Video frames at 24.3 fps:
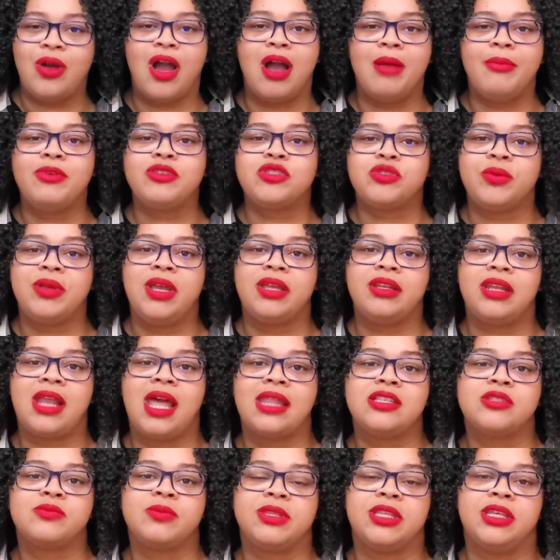almost three hundred
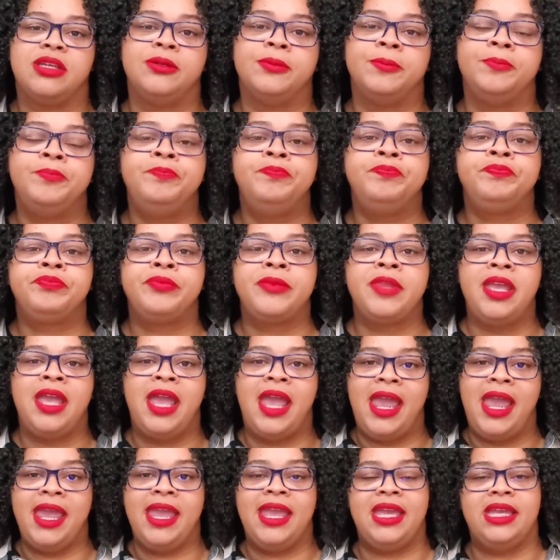dollars with you.
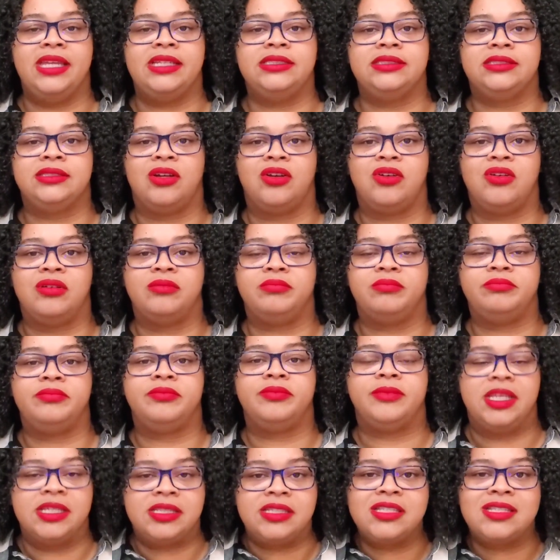And
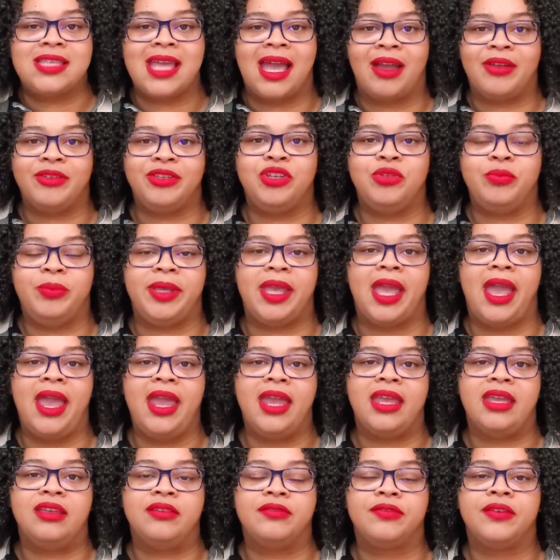this is how you
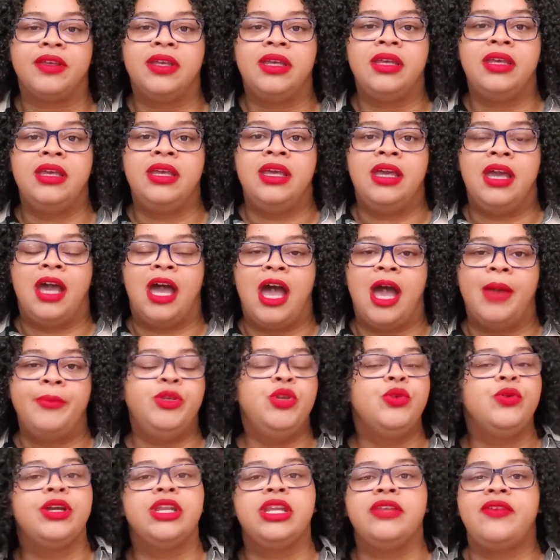behave. Um,
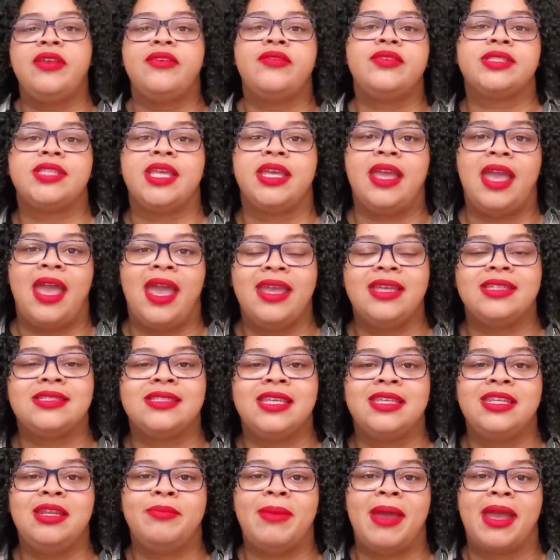you could have even said, hey,
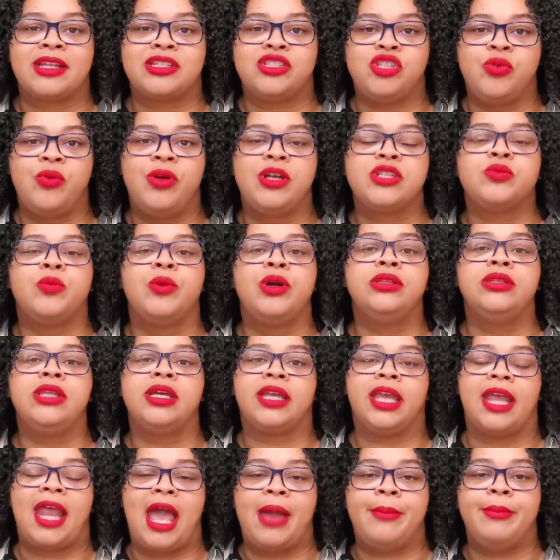send it back to us. We'll
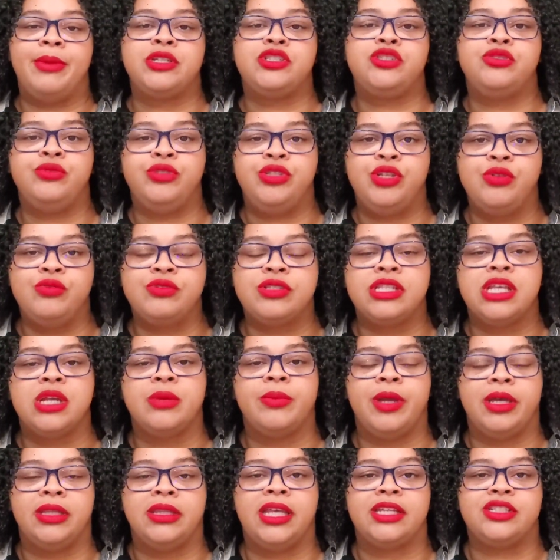look at how much you use and then
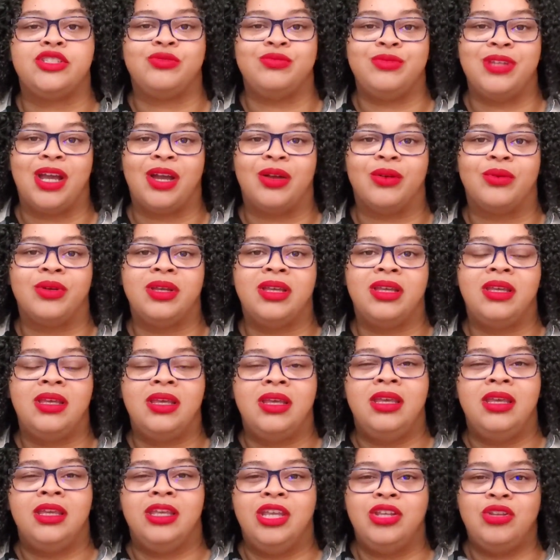we'll let you know.
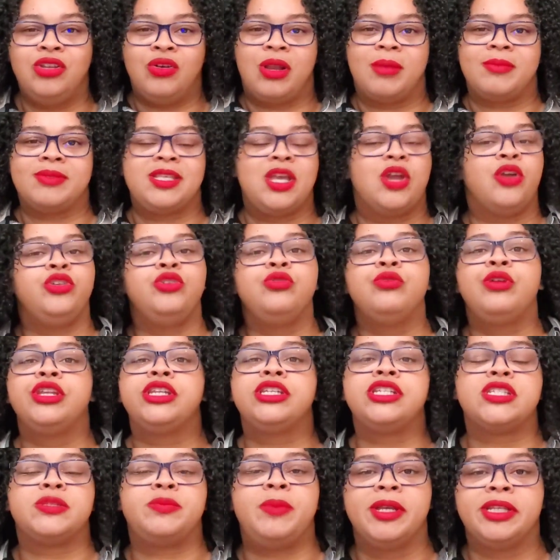You know what I'm saying? You could
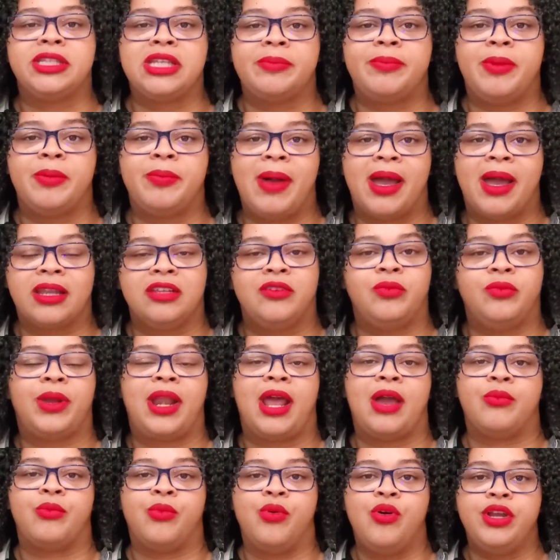have just picked up a bottle of what
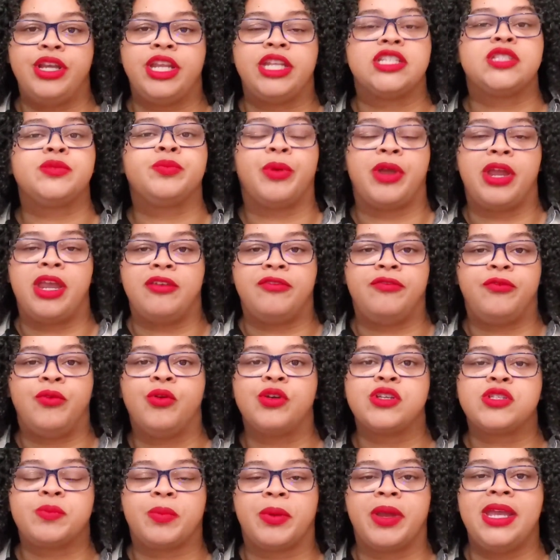I wanted, sprayed
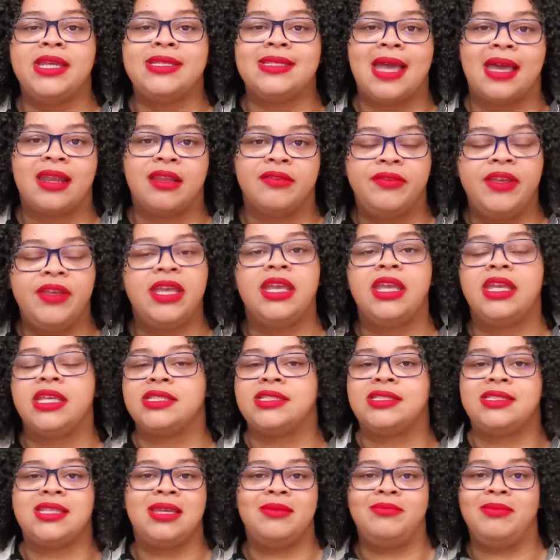four sprays out of it, and
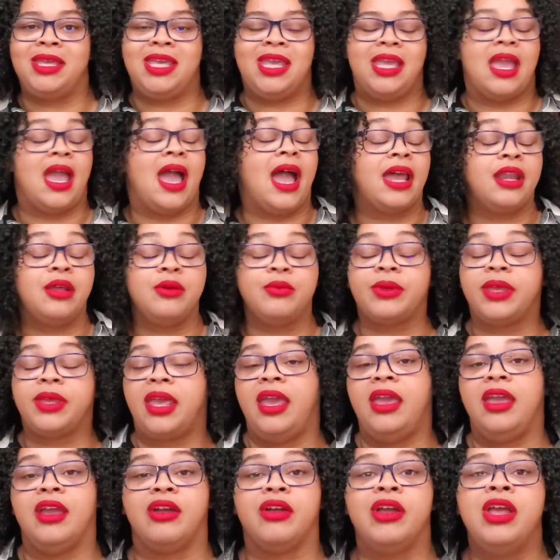sent me it. I don't
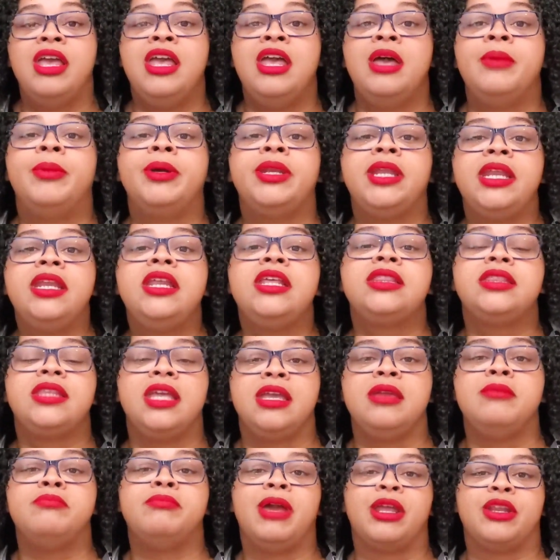care, but
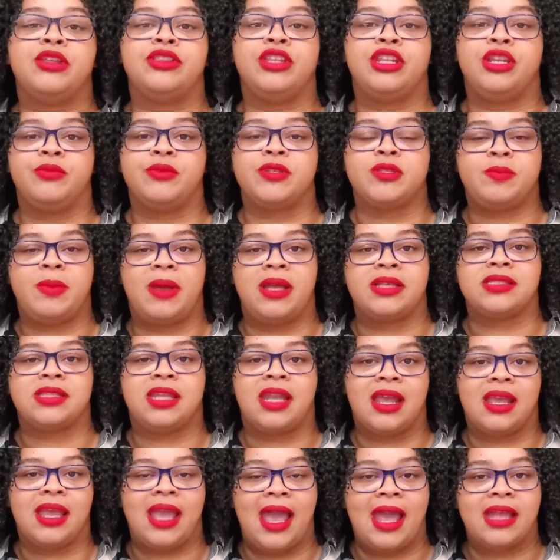anything better than the response that
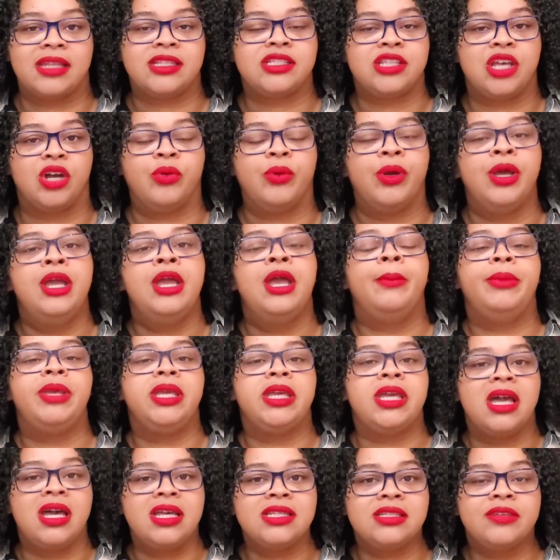I got. So
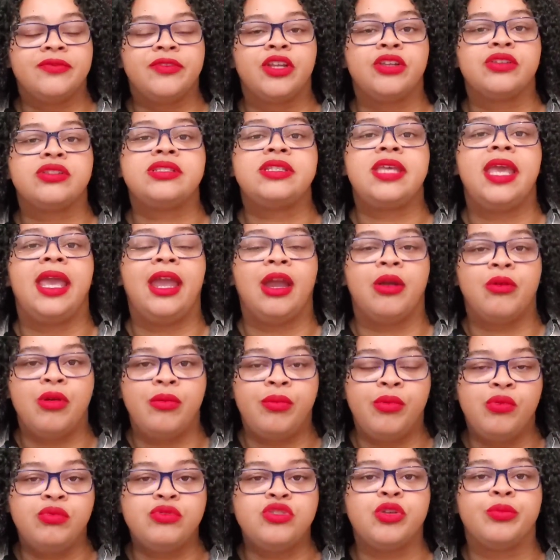because of their
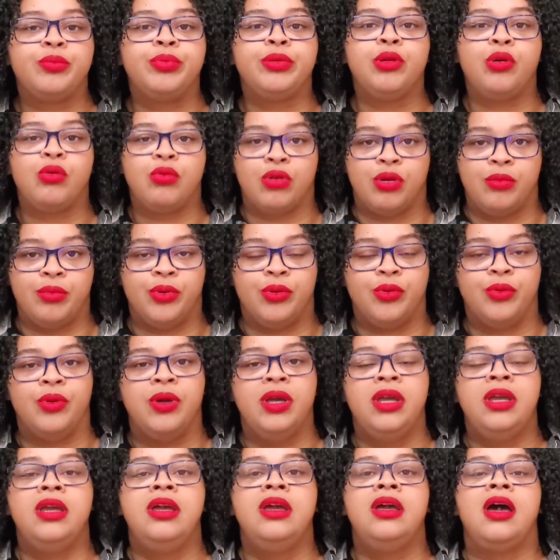terrible, deplorable
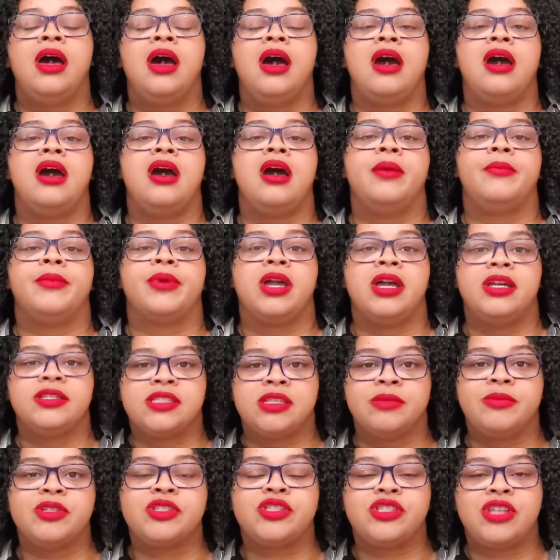um,
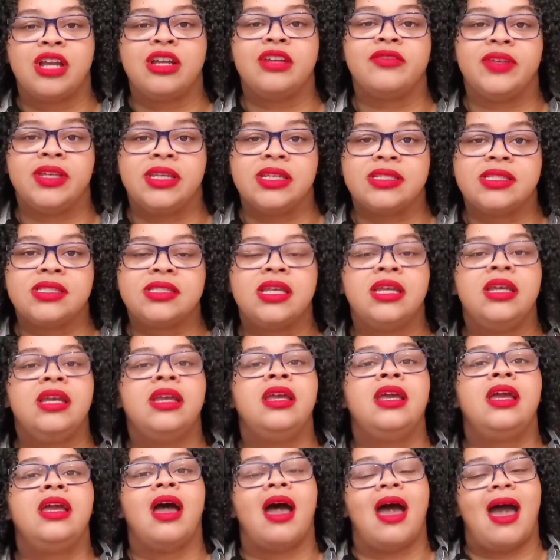customer service,
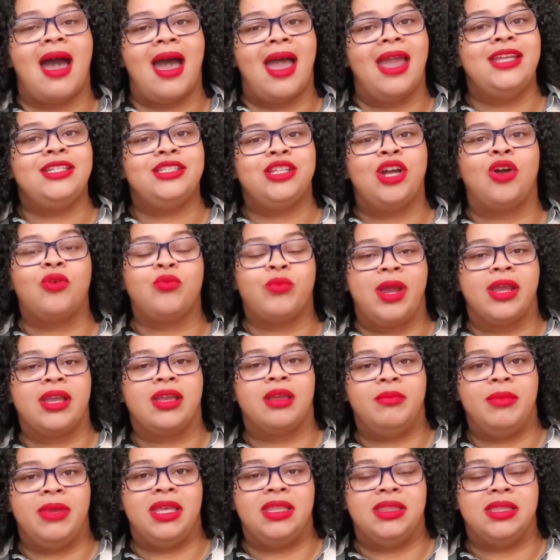I don't
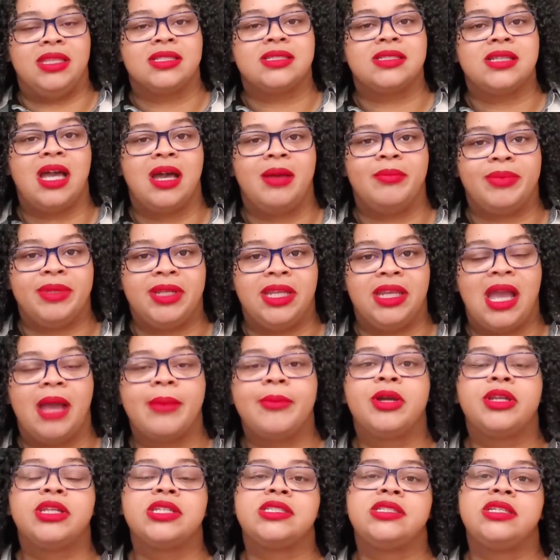recommend this company. I'm
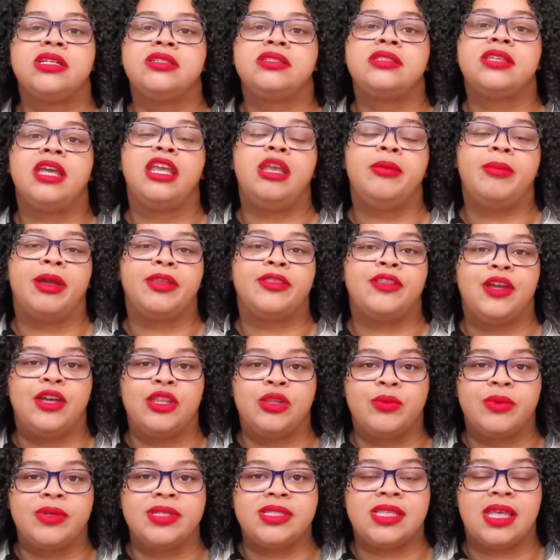going to still tell you about the
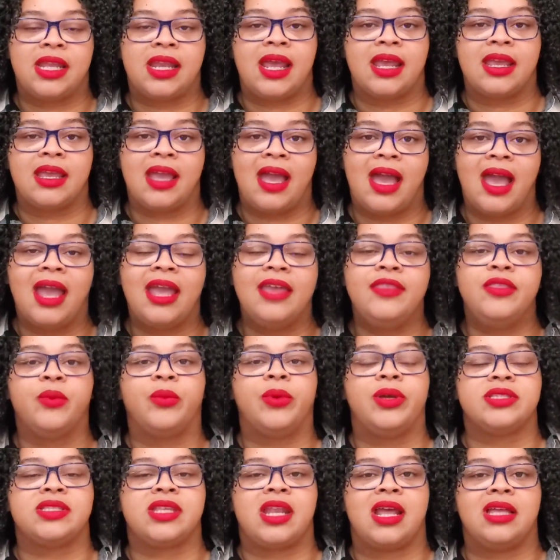other ones that I got and the
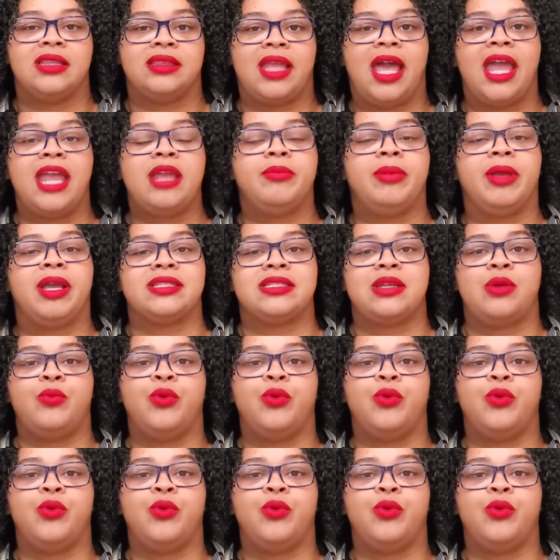ones that I like because I